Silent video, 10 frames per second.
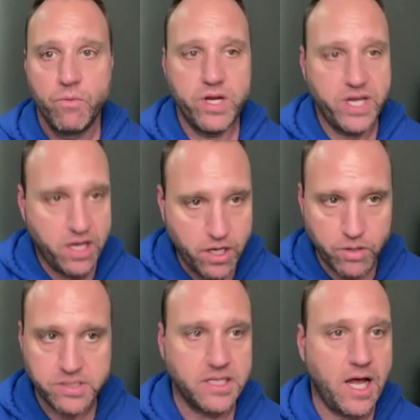where you can
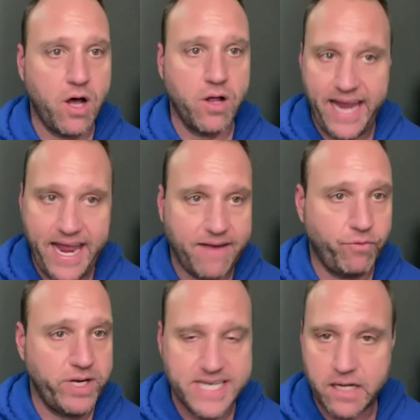go slow, like, hey,
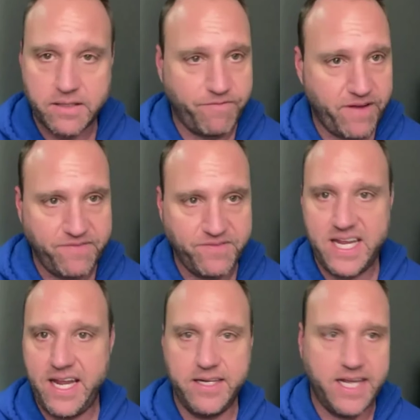reach out to
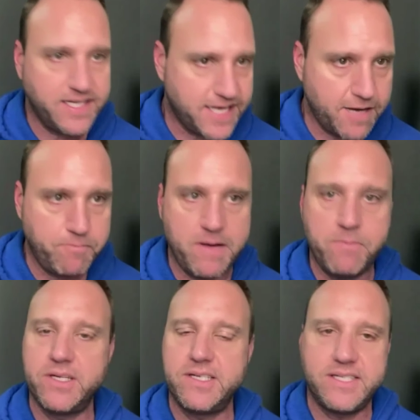15, get 10
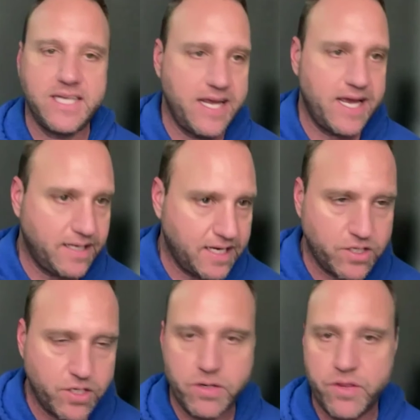people to see it,
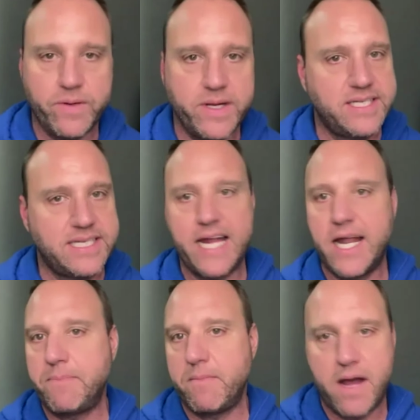get 2 to 3
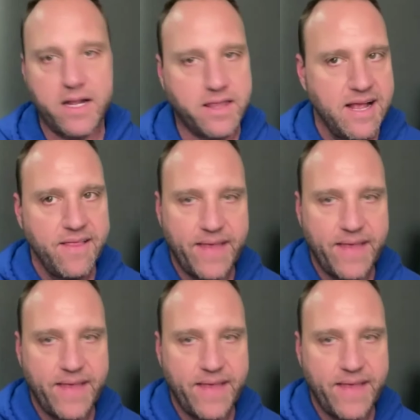sign up a month.